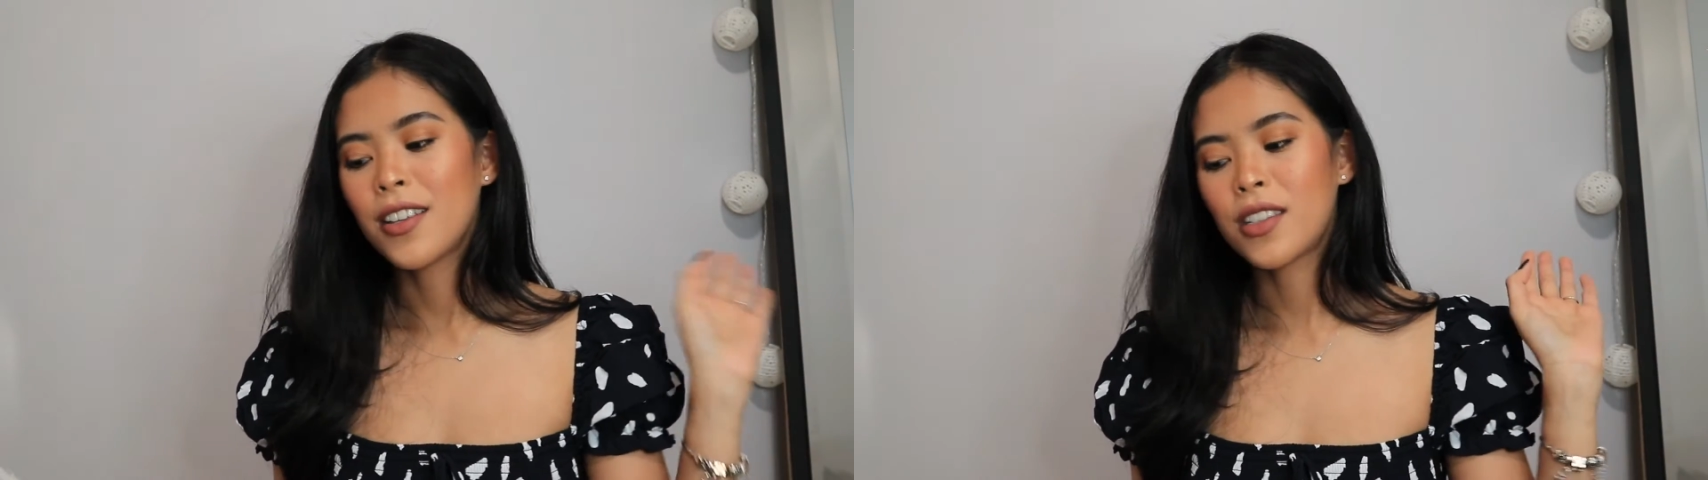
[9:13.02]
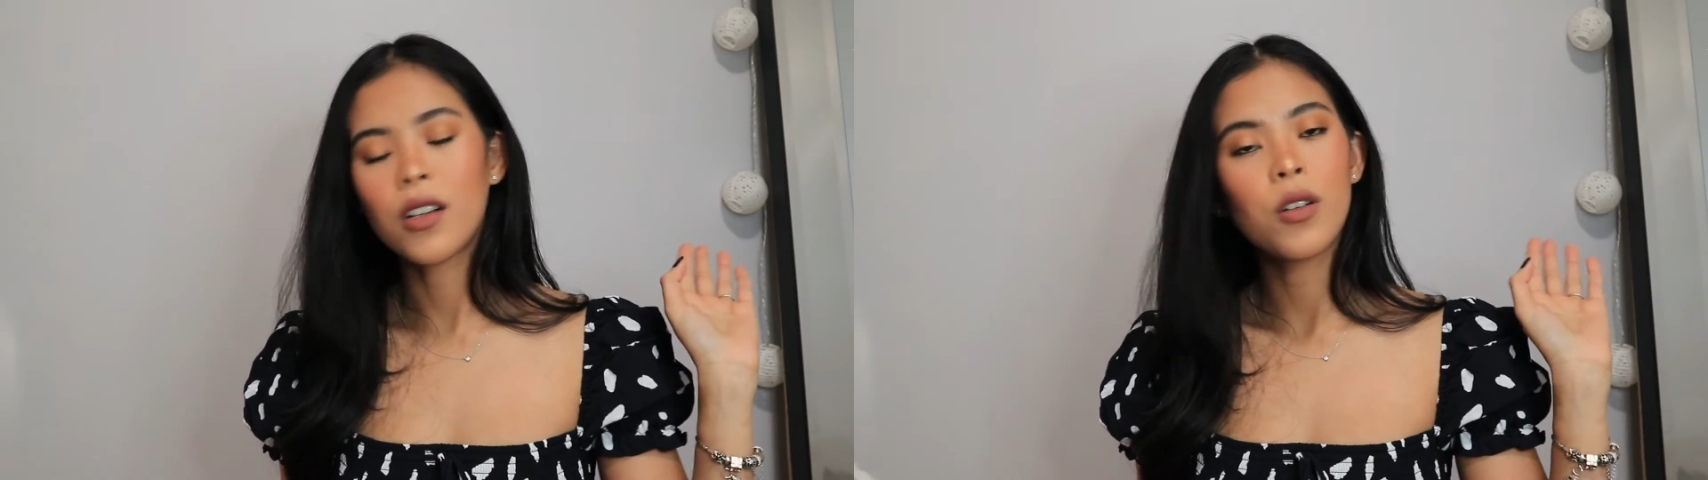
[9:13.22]

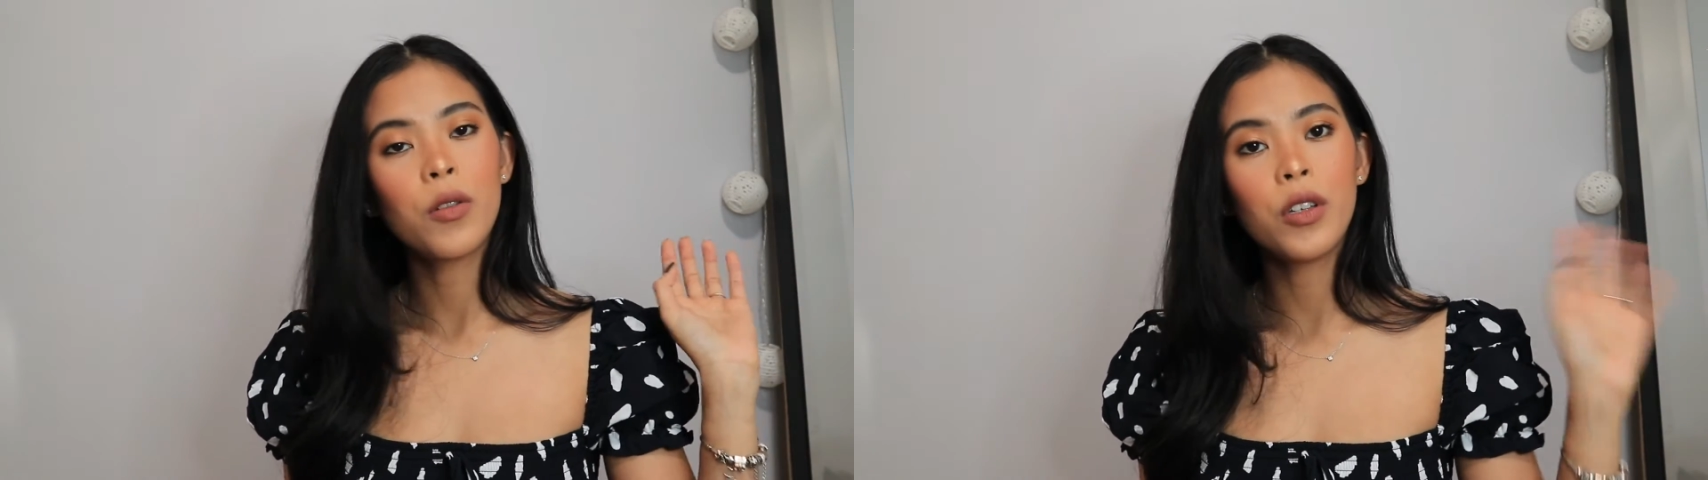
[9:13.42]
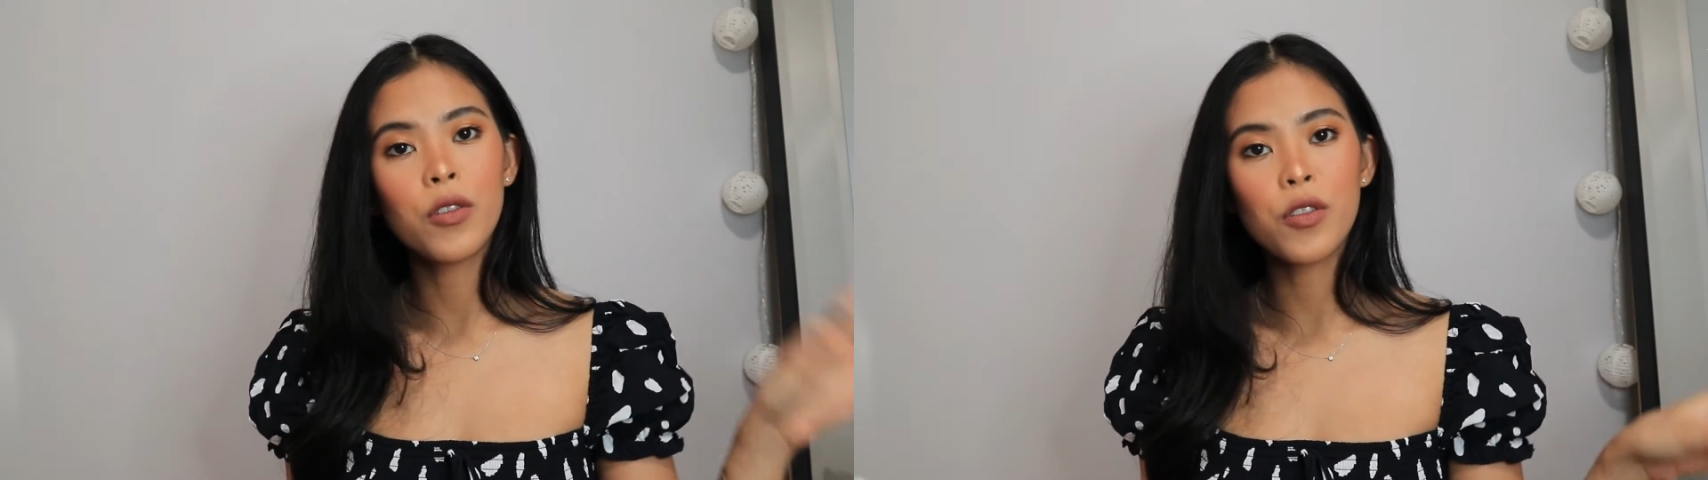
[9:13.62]
So
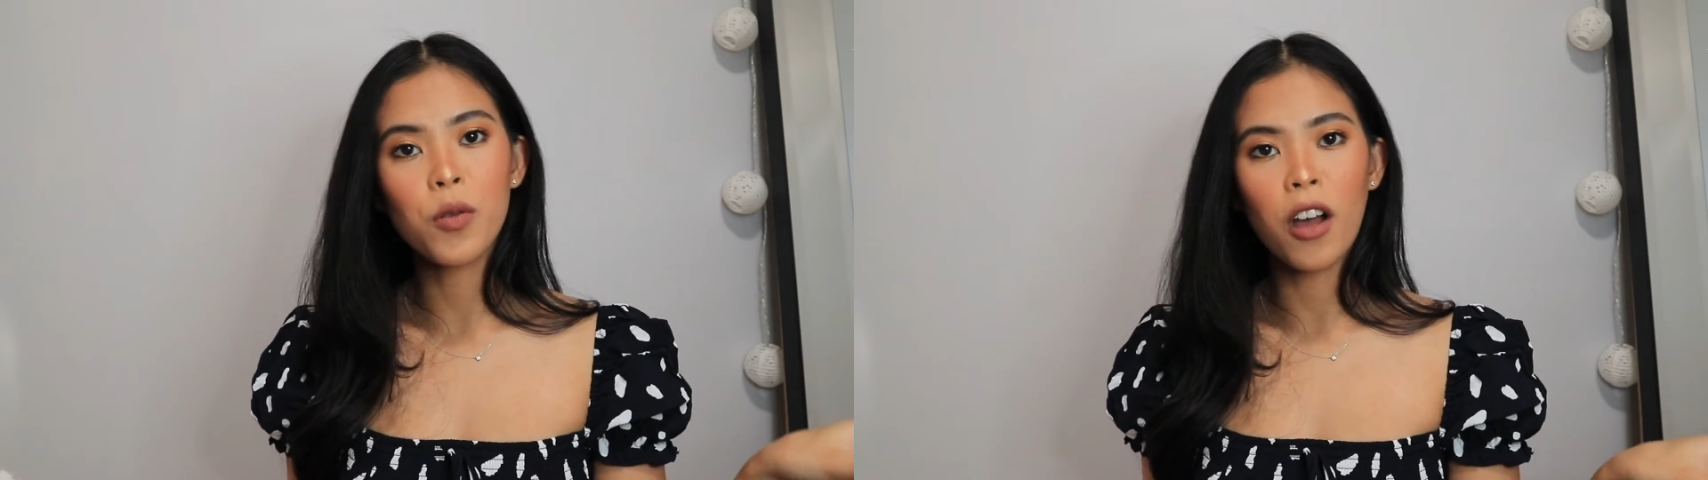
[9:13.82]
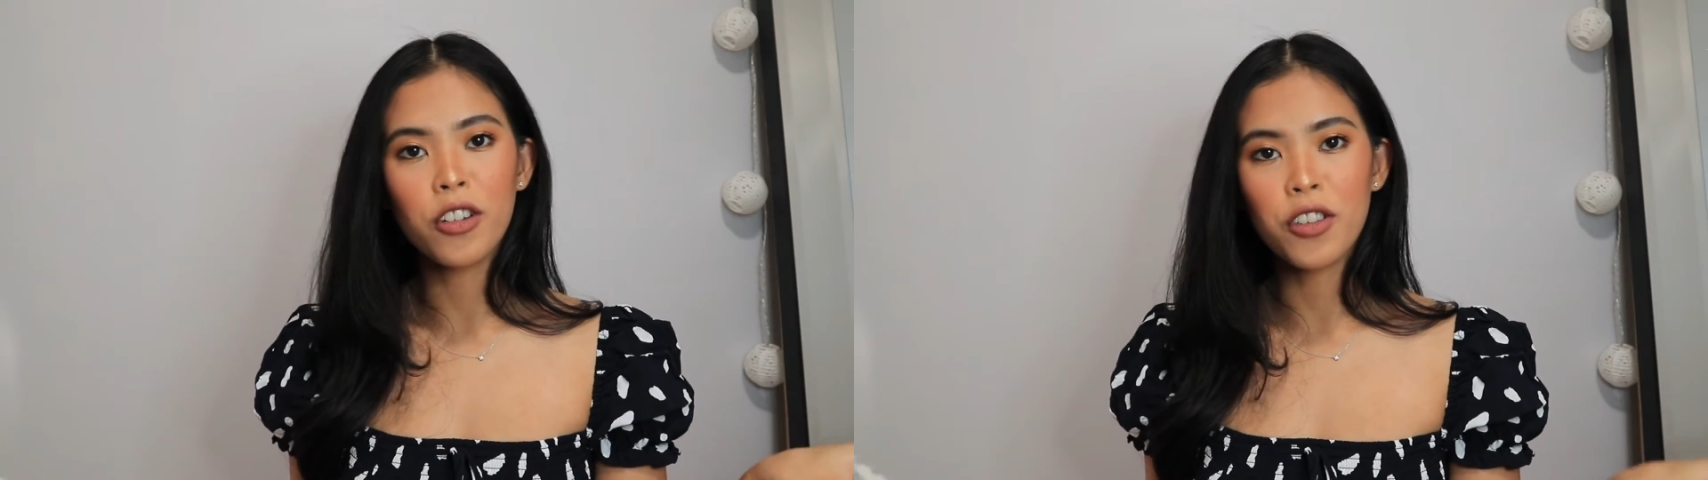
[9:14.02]
we used
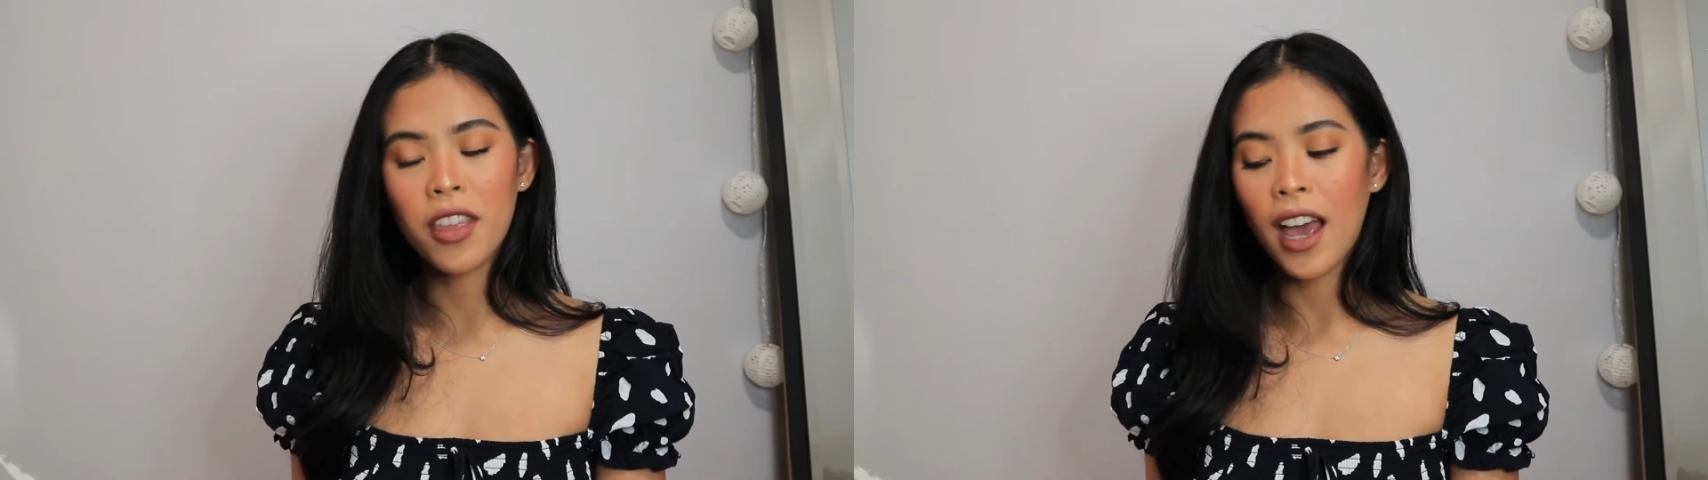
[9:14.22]
to watch